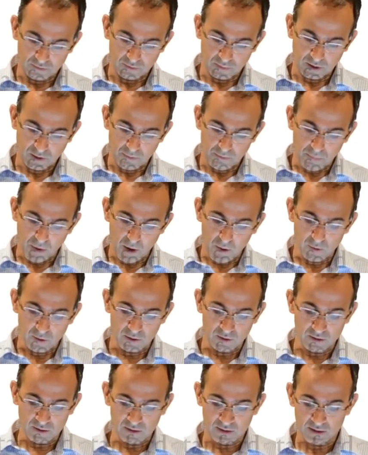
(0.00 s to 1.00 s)

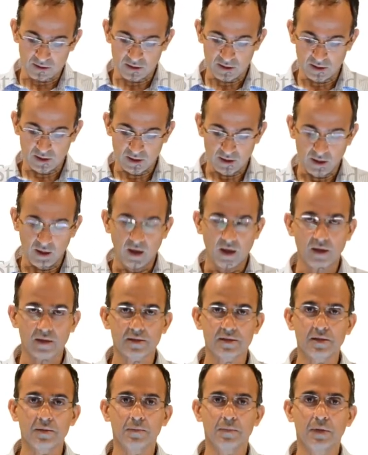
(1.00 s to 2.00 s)
components are
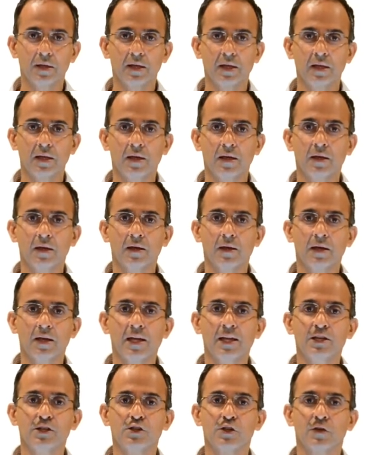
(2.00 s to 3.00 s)
simply
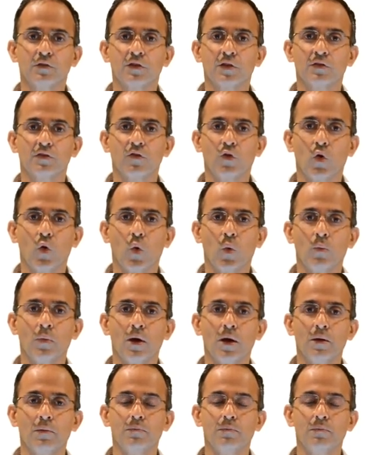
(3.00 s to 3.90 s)
each of the form